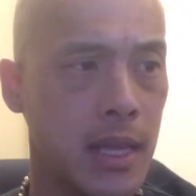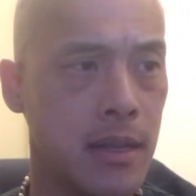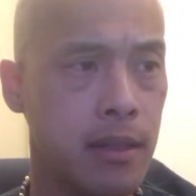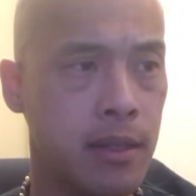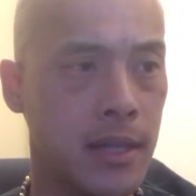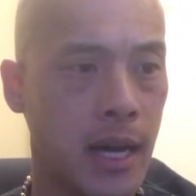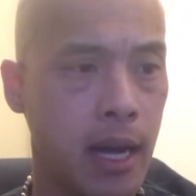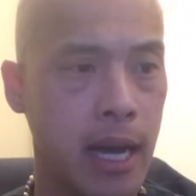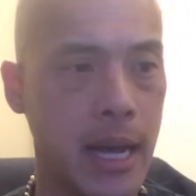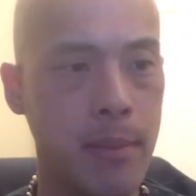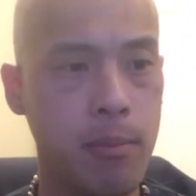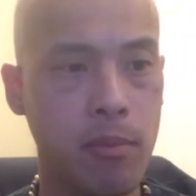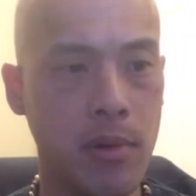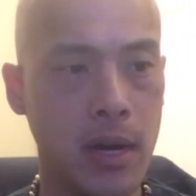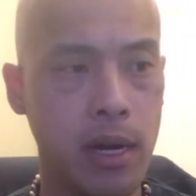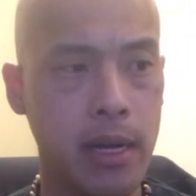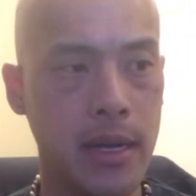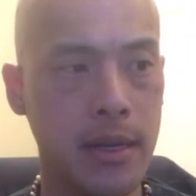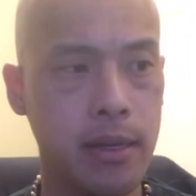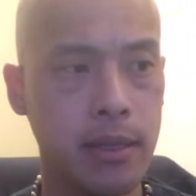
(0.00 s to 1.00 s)

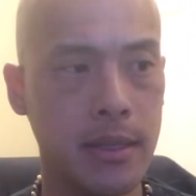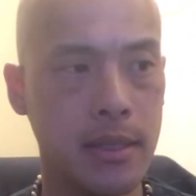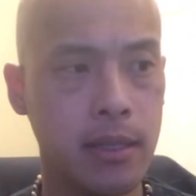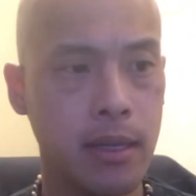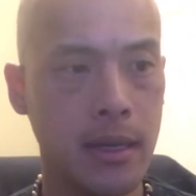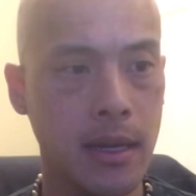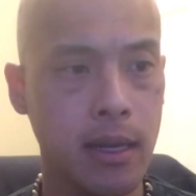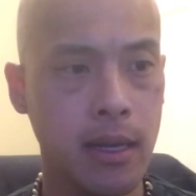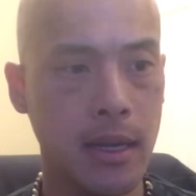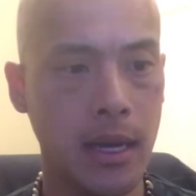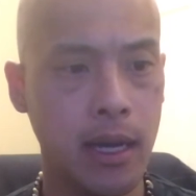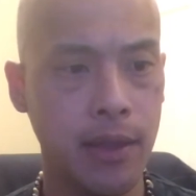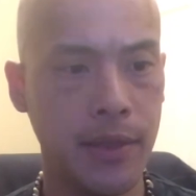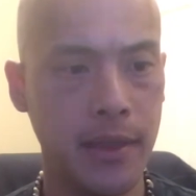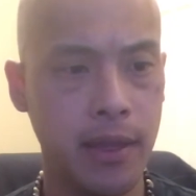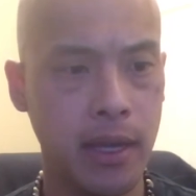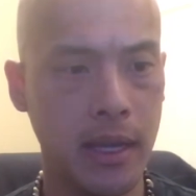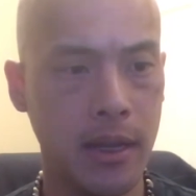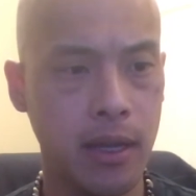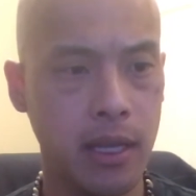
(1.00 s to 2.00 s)
Time-wise, I
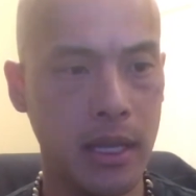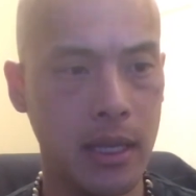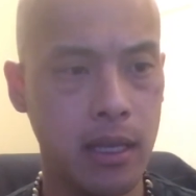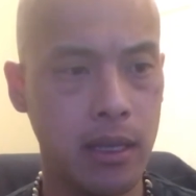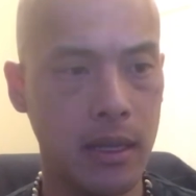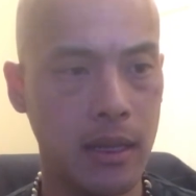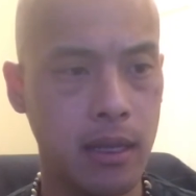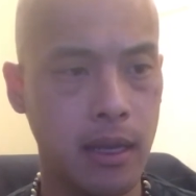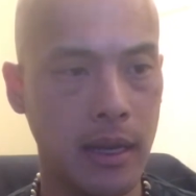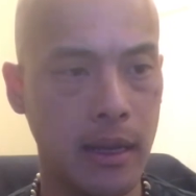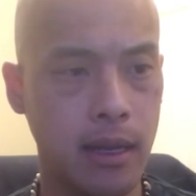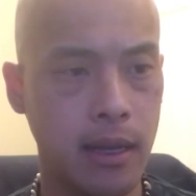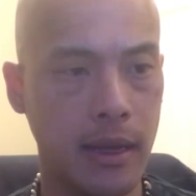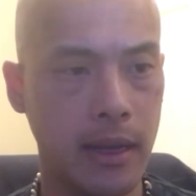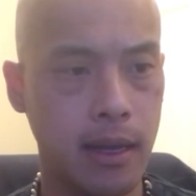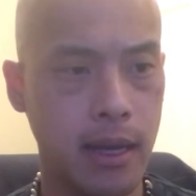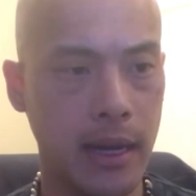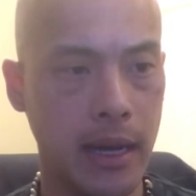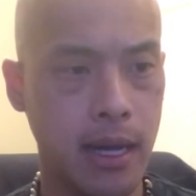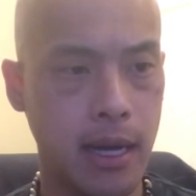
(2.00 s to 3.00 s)
think
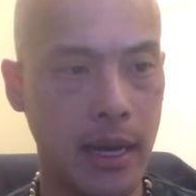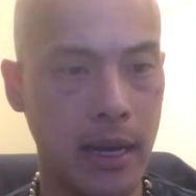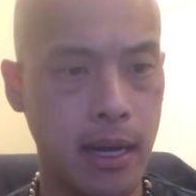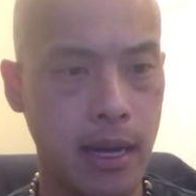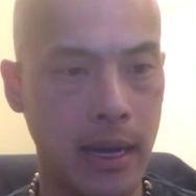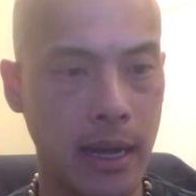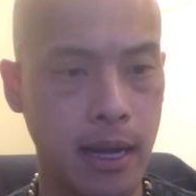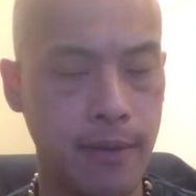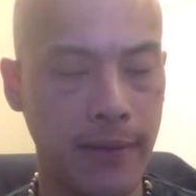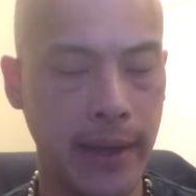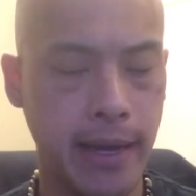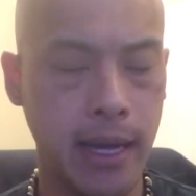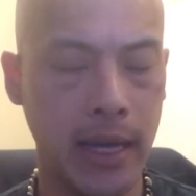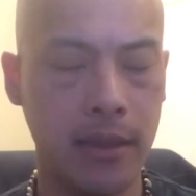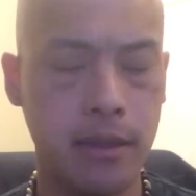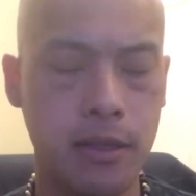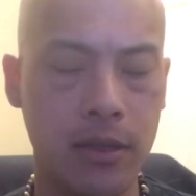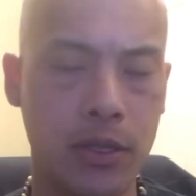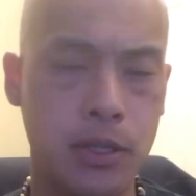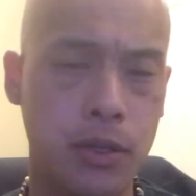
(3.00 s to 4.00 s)
I've
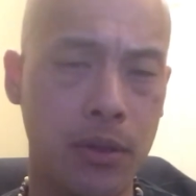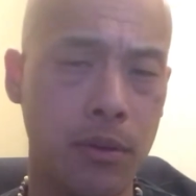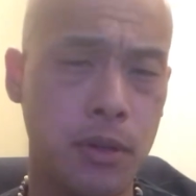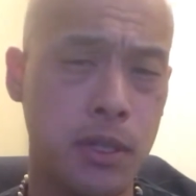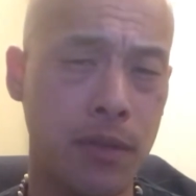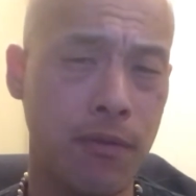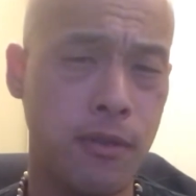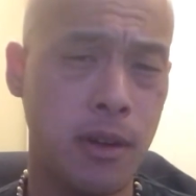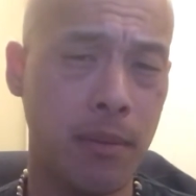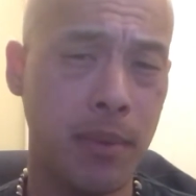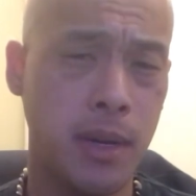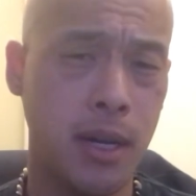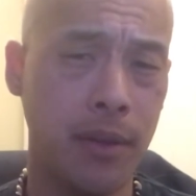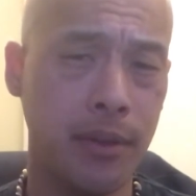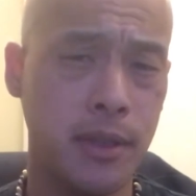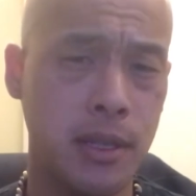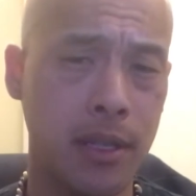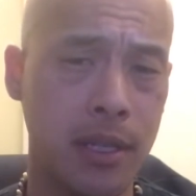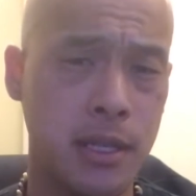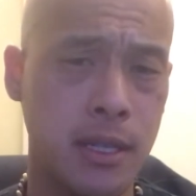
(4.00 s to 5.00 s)
had these shoes for
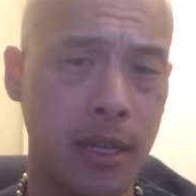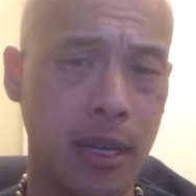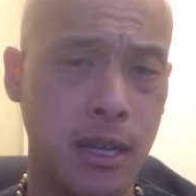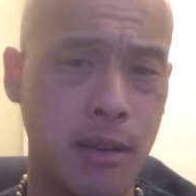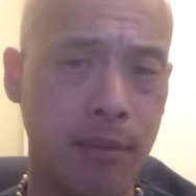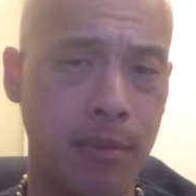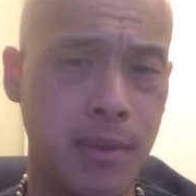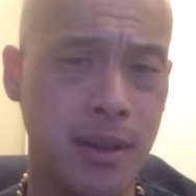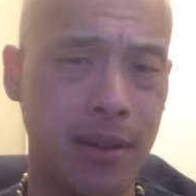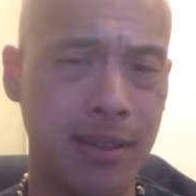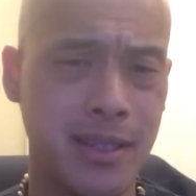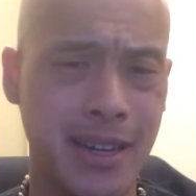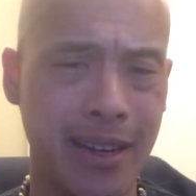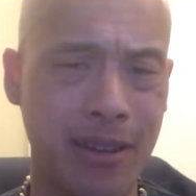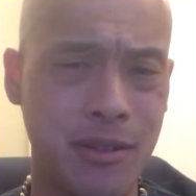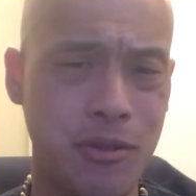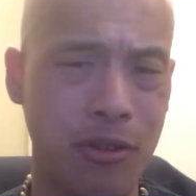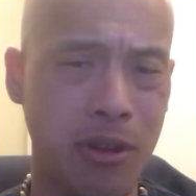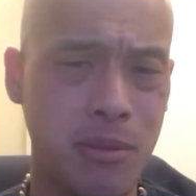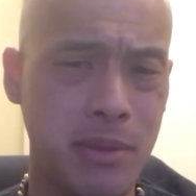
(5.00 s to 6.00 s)
about the same as I
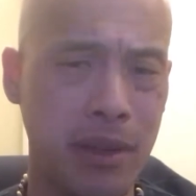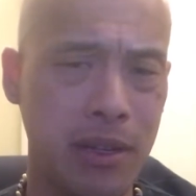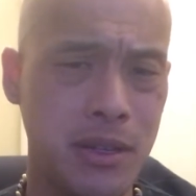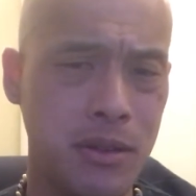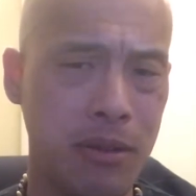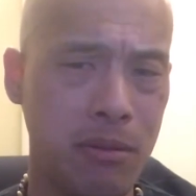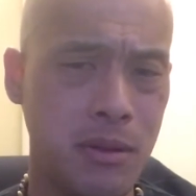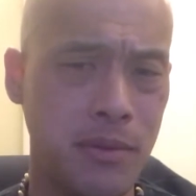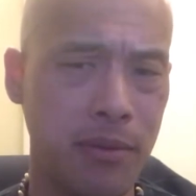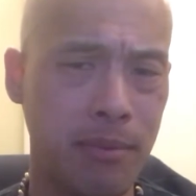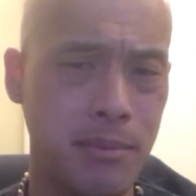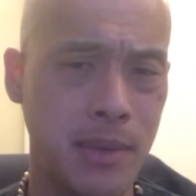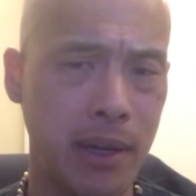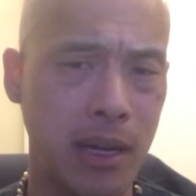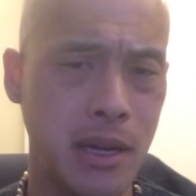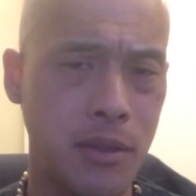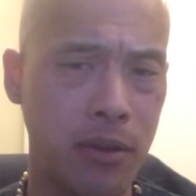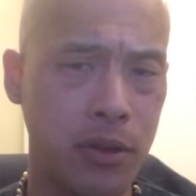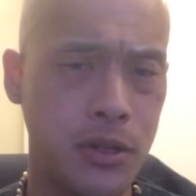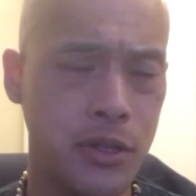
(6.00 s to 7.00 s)
normally do with my
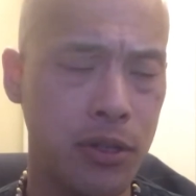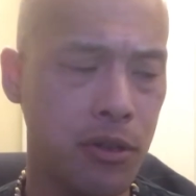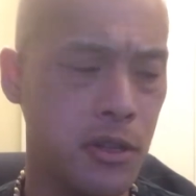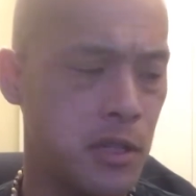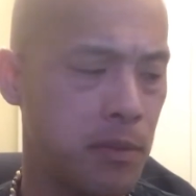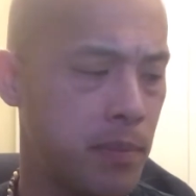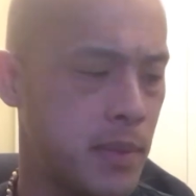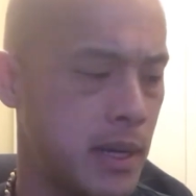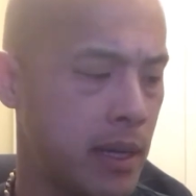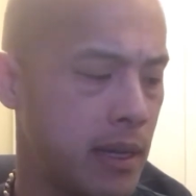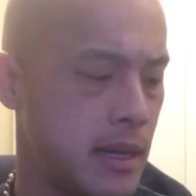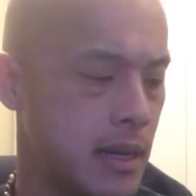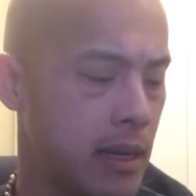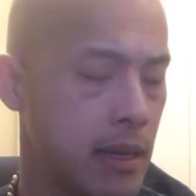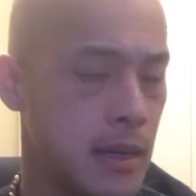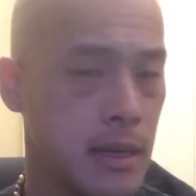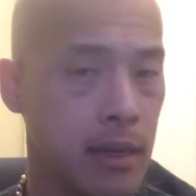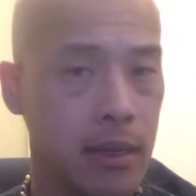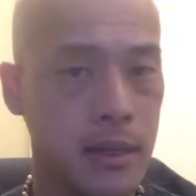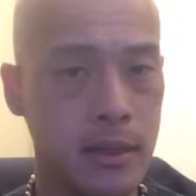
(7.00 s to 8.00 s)
other shoes, but
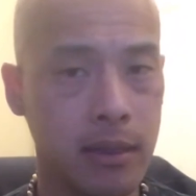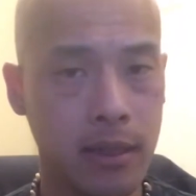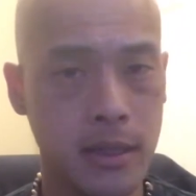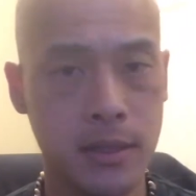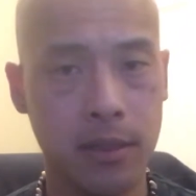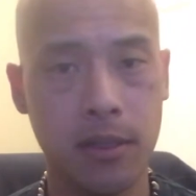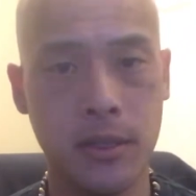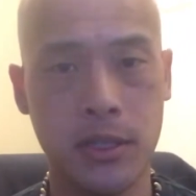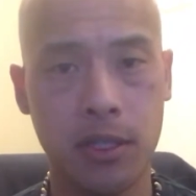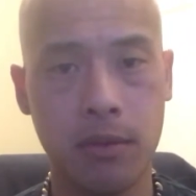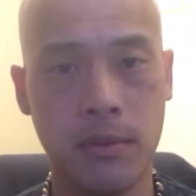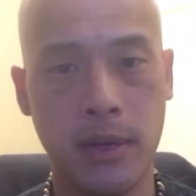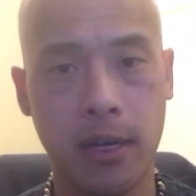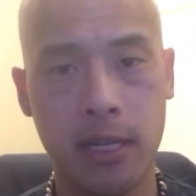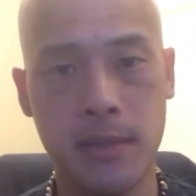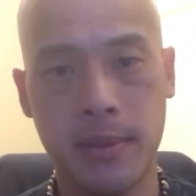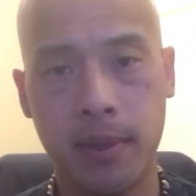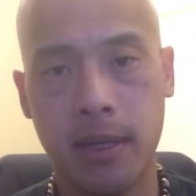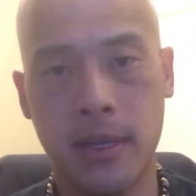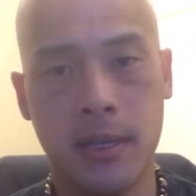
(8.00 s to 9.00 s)

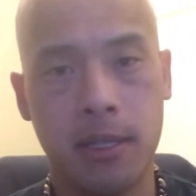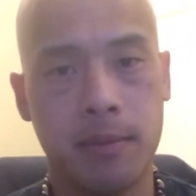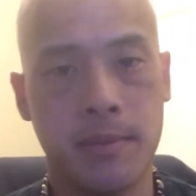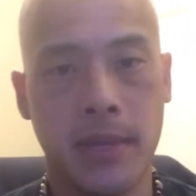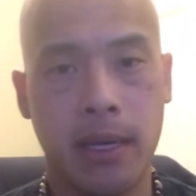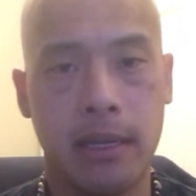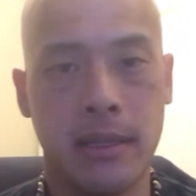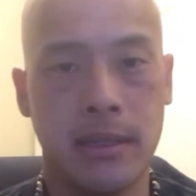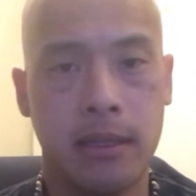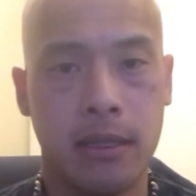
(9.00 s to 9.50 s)
distance-wise, because my